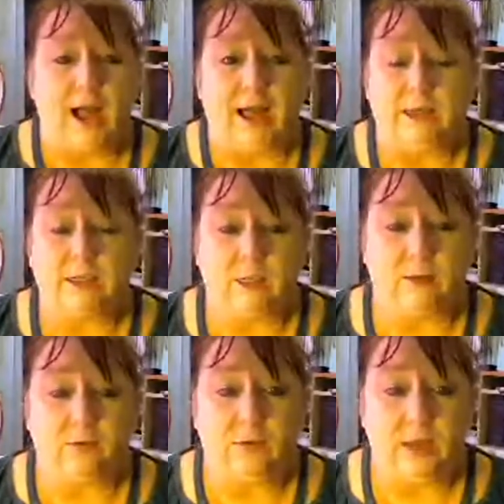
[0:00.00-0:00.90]
I
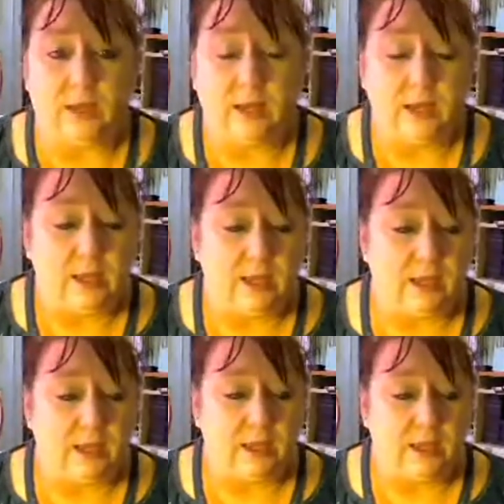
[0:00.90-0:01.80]
discovered that
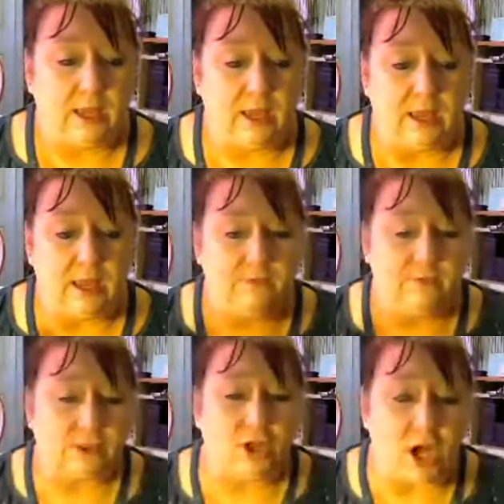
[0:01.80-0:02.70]
if
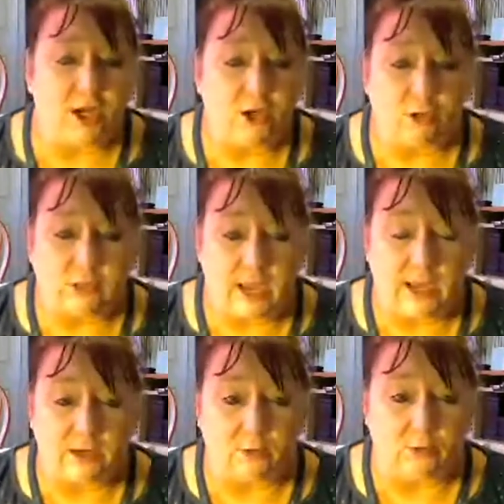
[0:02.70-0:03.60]
it's not in your
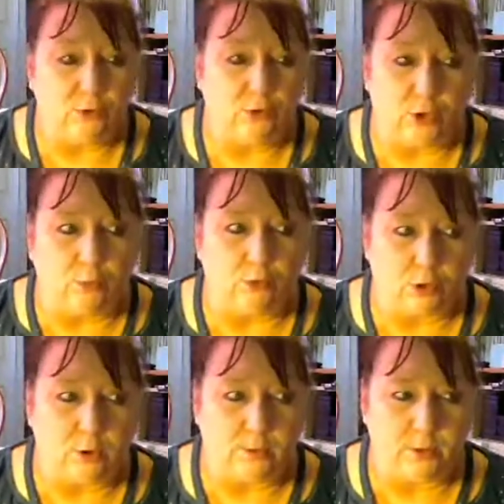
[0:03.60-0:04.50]
title, you don't
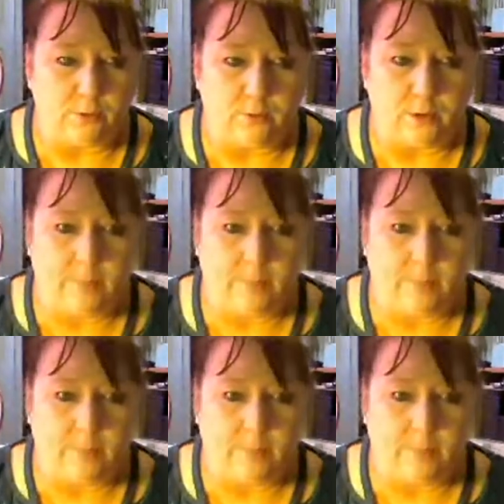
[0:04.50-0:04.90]
show up near the front